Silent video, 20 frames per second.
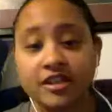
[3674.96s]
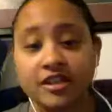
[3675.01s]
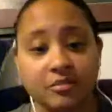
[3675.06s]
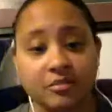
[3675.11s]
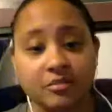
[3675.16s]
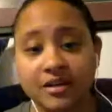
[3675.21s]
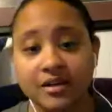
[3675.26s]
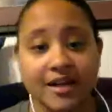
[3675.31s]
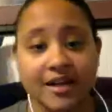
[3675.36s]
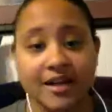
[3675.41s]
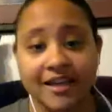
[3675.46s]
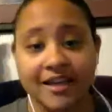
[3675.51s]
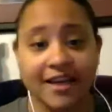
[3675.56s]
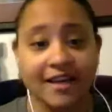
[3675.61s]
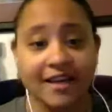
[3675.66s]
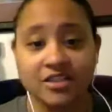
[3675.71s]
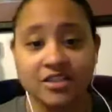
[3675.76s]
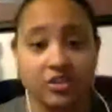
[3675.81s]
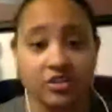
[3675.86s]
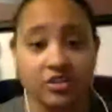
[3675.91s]
me that I
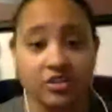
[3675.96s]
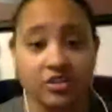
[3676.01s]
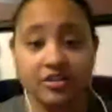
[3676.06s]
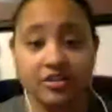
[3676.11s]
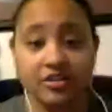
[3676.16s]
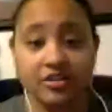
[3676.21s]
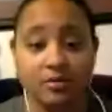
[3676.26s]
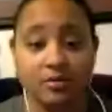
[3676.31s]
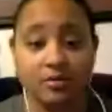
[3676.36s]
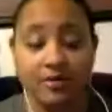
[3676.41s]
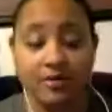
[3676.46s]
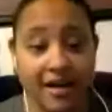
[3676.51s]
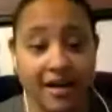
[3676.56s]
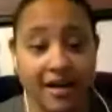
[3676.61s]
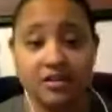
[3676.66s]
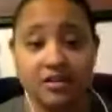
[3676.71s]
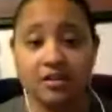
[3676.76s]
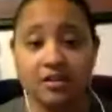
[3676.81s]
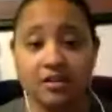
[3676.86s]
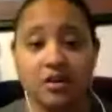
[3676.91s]
can't tell you that they were
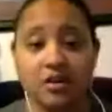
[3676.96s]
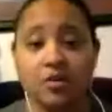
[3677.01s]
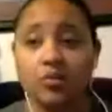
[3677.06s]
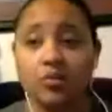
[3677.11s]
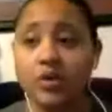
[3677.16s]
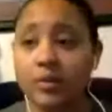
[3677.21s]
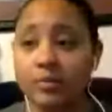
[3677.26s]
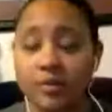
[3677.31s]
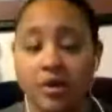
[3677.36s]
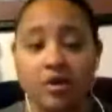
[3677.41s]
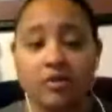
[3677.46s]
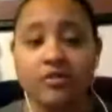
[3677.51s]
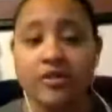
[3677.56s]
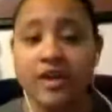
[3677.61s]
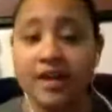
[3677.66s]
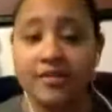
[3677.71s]
right. We both have the